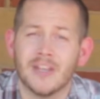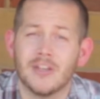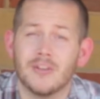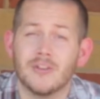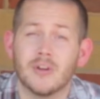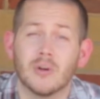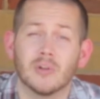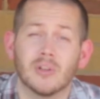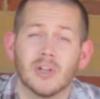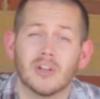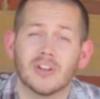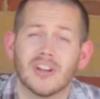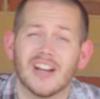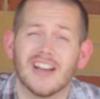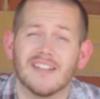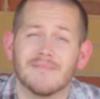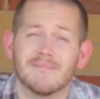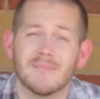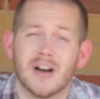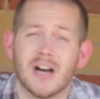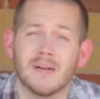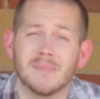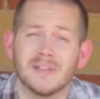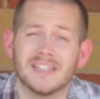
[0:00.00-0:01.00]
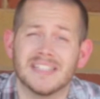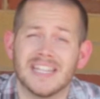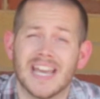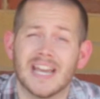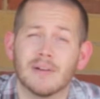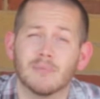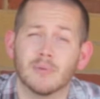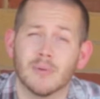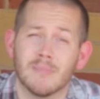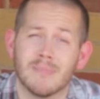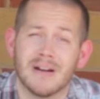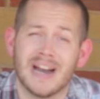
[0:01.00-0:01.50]
You no longer have mom and
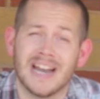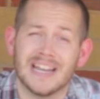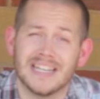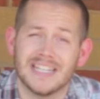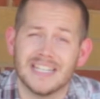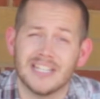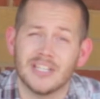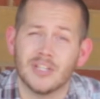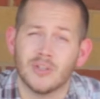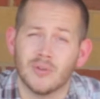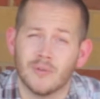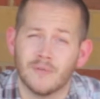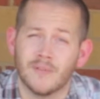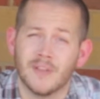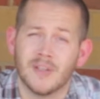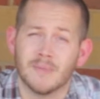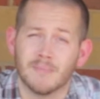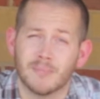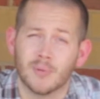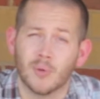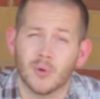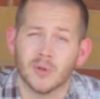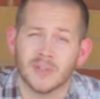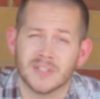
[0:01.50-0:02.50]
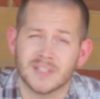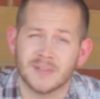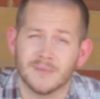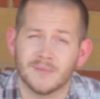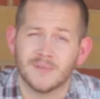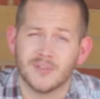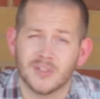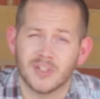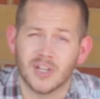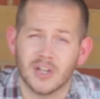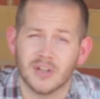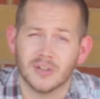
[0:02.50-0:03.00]
dad reminding you of the importance
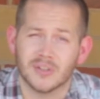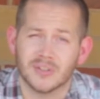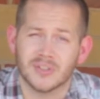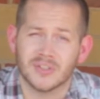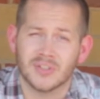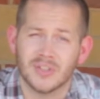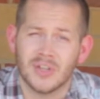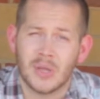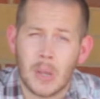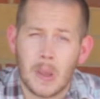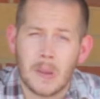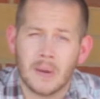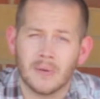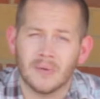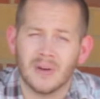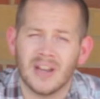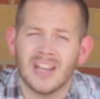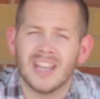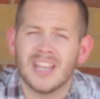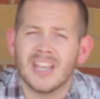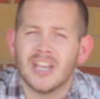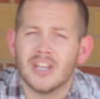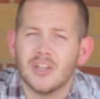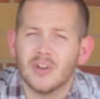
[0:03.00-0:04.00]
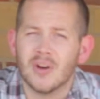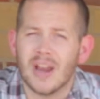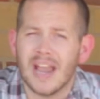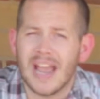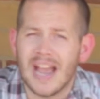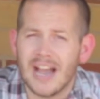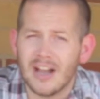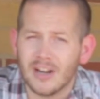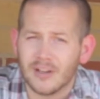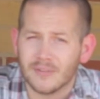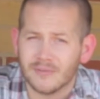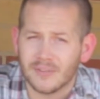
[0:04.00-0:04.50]
of church, right? You're
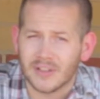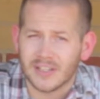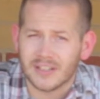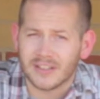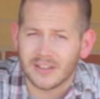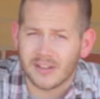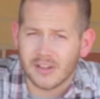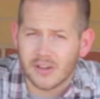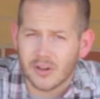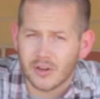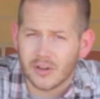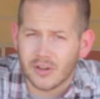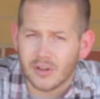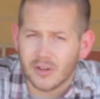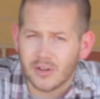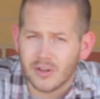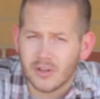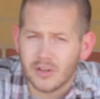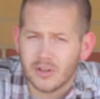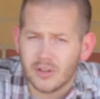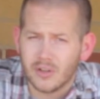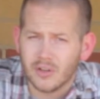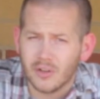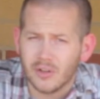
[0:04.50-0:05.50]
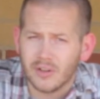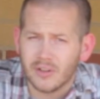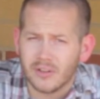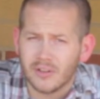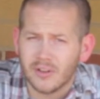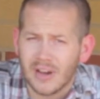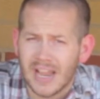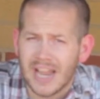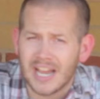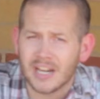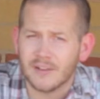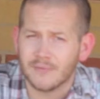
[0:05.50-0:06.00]
out of it.
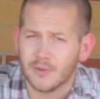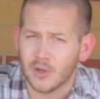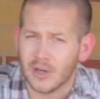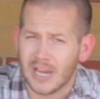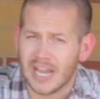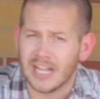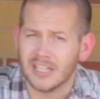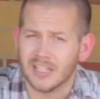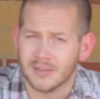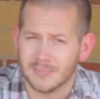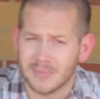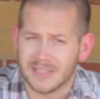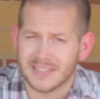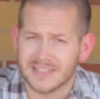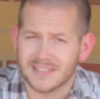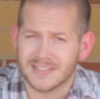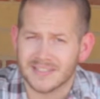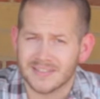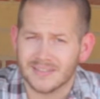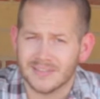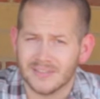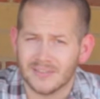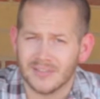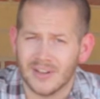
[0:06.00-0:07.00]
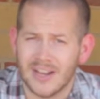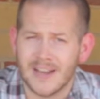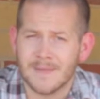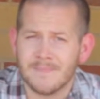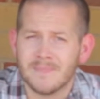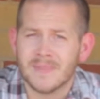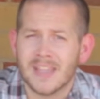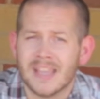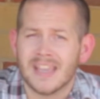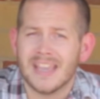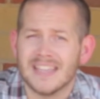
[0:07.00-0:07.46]
You're out of your elements, right?